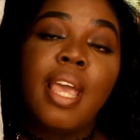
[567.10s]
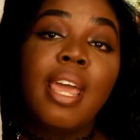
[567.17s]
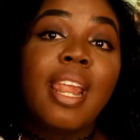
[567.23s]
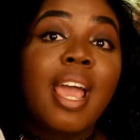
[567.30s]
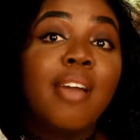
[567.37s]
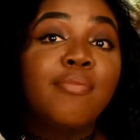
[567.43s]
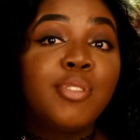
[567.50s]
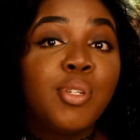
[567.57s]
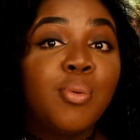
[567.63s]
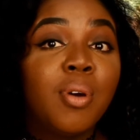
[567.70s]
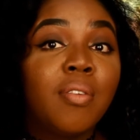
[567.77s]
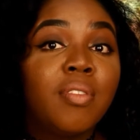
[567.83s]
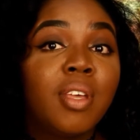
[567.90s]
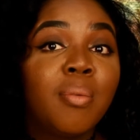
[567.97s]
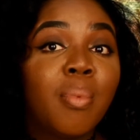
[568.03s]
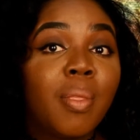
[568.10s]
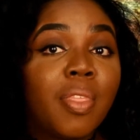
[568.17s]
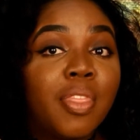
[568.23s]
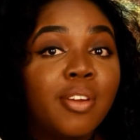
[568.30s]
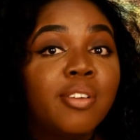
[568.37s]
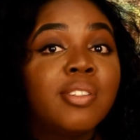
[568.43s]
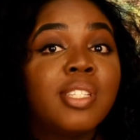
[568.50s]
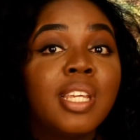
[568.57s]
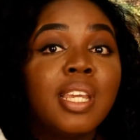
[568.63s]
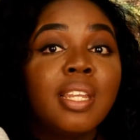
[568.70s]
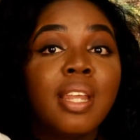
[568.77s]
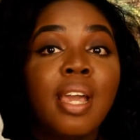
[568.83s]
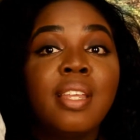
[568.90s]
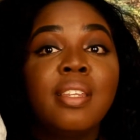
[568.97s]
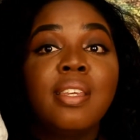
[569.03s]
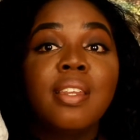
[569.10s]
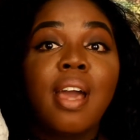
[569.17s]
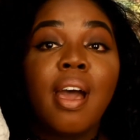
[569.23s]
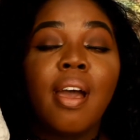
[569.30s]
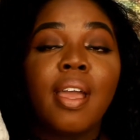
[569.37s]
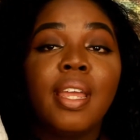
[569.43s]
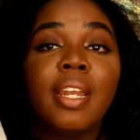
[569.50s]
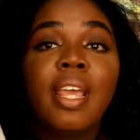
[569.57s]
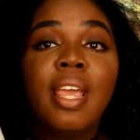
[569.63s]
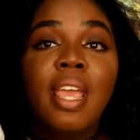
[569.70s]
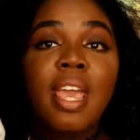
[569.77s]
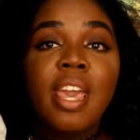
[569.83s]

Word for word: and I have two of them $13.99